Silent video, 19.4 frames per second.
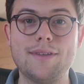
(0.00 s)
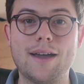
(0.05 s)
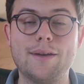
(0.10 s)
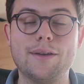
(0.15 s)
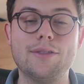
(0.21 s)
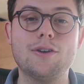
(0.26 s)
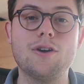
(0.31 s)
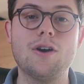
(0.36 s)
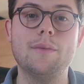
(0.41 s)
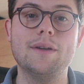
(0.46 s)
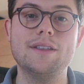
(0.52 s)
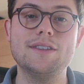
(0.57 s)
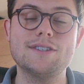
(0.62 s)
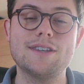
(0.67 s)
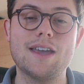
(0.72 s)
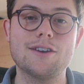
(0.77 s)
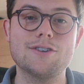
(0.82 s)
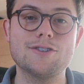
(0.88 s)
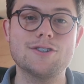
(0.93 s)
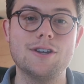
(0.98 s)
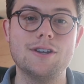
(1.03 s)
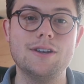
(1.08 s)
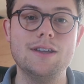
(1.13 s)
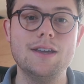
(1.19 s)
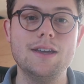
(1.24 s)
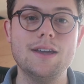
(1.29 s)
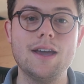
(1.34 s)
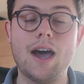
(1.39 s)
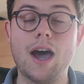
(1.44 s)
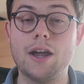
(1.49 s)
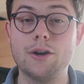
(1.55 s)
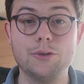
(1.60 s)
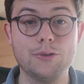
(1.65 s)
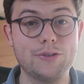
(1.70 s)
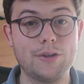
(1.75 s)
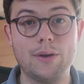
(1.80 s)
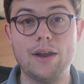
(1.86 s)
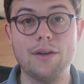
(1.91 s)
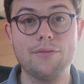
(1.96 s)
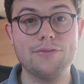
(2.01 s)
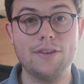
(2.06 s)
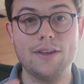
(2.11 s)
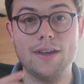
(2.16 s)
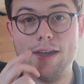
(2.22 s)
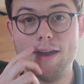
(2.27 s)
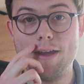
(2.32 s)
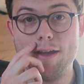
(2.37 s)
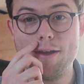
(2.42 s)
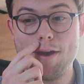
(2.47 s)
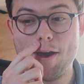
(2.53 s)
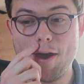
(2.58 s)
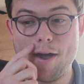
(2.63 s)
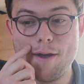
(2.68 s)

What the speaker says: down in the comments section. I'd also love to hear